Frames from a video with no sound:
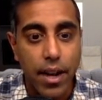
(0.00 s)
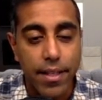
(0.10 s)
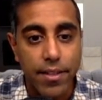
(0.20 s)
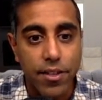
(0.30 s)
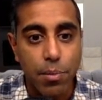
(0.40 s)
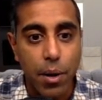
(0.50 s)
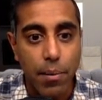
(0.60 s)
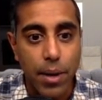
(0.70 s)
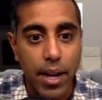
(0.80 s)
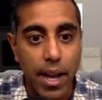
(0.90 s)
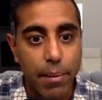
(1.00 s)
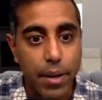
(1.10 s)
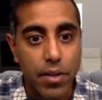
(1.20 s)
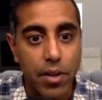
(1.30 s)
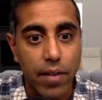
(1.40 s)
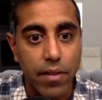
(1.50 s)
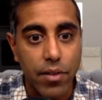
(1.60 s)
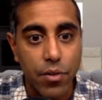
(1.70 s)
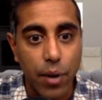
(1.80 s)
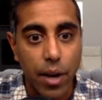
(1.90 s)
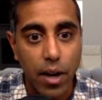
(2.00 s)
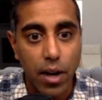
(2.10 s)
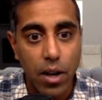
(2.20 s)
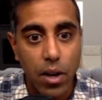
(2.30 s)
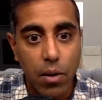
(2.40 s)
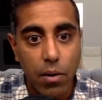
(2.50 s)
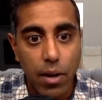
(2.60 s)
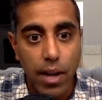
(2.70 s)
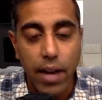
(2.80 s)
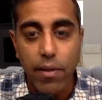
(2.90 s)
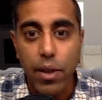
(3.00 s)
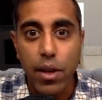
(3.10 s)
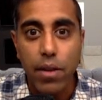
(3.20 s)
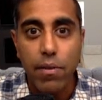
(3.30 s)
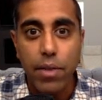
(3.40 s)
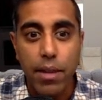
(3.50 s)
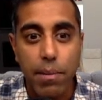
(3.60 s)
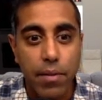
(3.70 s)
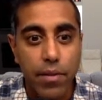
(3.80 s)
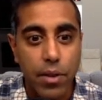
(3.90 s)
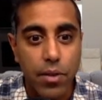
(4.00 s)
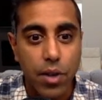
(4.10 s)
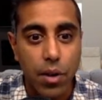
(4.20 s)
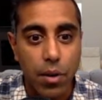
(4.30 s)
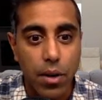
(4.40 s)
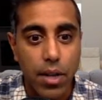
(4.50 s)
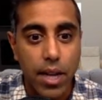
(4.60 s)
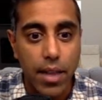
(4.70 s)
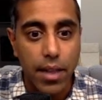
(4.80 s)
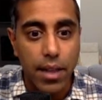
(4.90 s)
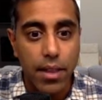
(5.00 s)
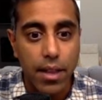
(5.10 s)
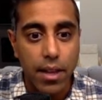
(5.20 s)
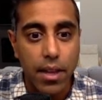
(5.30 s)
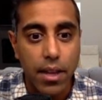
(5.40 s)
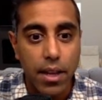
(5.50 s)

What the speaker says: And this is probably going to happen in your draft as well, where you have a lot of the midfielders go early, and then the